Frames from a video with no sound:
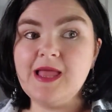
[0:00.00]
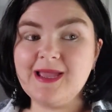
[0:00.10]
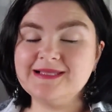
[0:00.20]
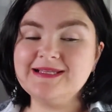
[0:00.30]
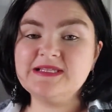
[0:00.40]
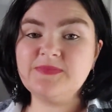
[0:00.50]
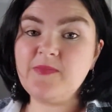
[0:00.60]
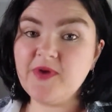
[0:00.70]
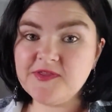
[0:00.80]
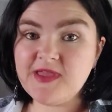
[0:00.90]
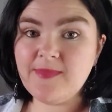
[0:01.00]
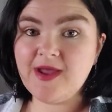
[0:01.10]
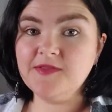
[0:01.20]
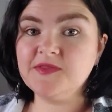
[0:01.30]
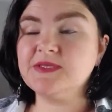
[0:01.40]
Like I said, it's my birthday
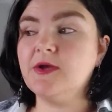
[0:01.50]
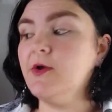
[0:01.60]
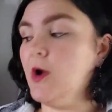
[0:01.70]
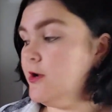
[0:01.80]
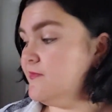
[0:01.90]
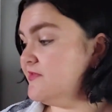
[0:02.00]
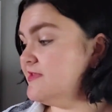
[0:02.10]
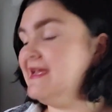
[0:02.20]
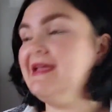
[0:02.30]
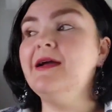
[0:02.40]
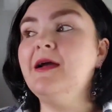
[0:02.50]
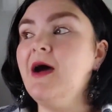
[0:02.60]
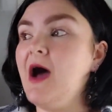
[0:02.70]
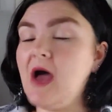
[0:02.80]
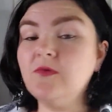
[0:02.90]
month, so hopefully
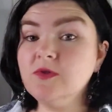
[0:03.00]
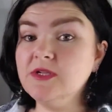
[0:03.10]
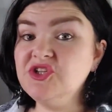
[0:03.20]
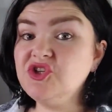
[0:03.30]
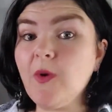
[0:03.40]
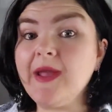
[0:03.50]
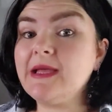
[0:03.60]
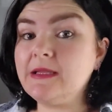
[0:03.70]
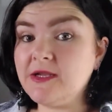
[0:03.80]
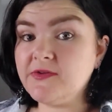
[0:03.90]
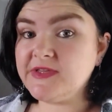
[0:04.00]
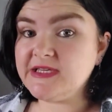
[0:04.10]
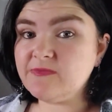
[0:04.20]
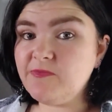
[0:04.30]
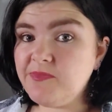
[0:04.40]
I will enjoy a lot of
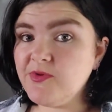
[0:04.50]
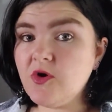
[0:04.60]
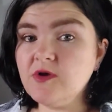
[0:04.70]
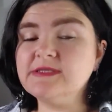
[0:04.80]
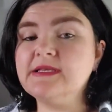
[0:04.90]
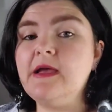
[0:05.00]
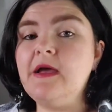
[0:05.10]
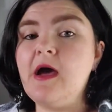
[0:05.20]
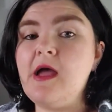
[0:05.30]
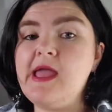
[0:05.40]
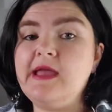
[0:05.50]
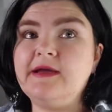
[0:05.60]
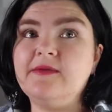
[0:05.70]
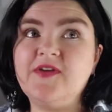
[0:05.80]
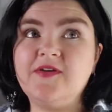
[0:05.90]
these books, and
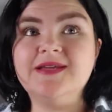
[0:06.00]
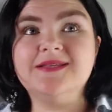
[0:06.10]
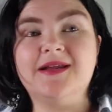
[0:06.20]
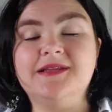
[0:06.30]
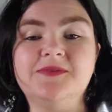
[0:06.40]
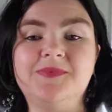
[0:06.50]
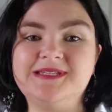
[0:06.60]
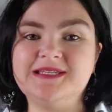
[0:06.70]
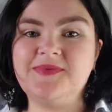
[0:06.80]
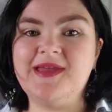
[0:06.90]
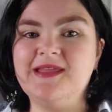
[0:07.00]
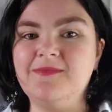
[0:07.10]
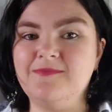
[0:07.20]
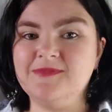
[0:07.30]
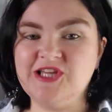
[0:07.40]
I'm very excited to participate
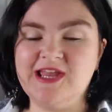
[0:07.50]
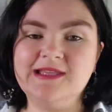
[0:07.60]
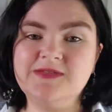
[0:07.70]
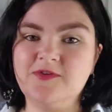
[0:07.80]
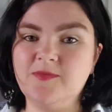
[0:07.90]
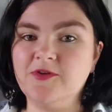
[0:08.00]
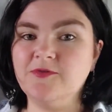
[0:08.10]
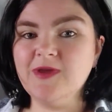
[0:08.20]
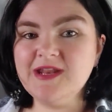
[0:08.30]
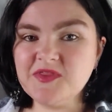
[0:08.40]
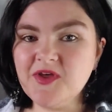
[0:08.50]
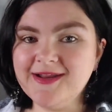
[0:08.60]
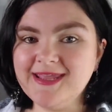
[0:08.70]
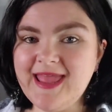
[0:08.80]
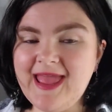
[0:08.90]
in Jan's Full Moon
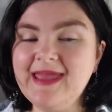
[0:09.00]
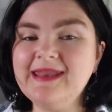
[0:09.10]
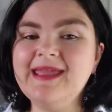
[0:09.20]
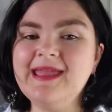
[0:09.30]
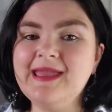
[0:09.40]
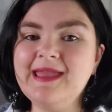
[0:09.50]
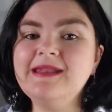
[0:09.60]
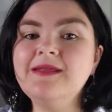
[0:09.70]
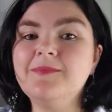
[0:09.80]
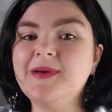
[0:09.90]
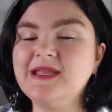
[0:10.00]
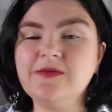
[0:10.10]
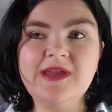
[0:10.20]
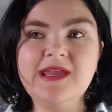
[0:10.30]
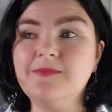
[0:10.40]
Readathon again and
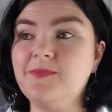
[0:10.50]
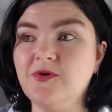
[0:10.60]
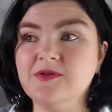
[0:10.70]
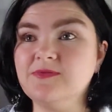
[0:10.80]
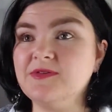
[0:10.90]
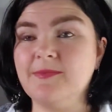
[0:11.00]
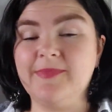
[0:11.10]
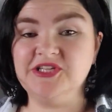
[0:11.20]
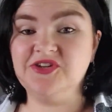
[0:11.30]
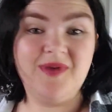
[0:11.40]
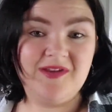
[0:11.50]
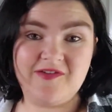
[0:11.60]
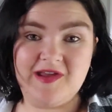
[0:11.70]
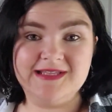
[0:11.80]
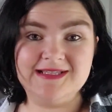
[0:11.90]
buddy read books with a bunch of my
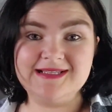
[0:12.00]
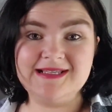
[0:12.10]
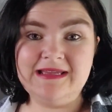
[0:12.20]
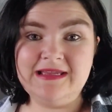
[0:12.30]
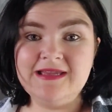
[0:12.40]
friends.